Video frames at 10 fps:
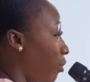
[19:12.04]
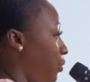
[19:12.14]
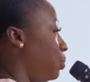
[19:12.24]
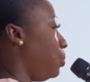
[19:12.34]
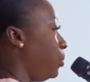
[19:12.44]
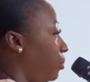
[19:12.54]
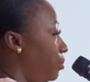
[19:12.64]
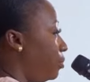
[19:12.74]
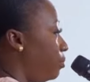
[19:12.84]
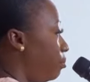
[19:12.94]
months we will.
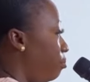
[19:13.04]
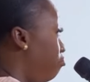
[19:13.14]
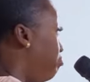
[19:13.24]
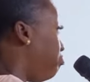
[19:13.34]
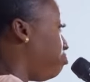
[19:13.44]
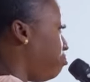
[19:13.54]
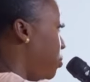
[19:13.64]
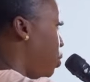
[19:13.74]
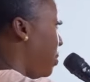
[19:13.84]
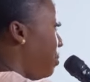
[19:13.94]

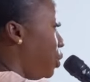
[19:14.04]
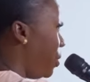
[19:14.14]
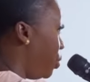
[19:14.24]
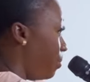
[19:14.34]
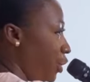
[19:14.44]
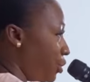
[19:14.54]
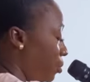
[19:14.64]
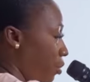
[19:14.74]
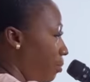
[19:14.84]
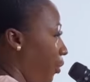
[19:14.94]
So my budget may just
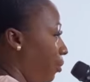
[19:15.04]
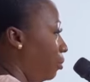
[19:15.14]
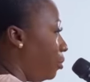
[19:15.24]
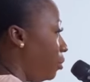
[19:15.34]
not be you.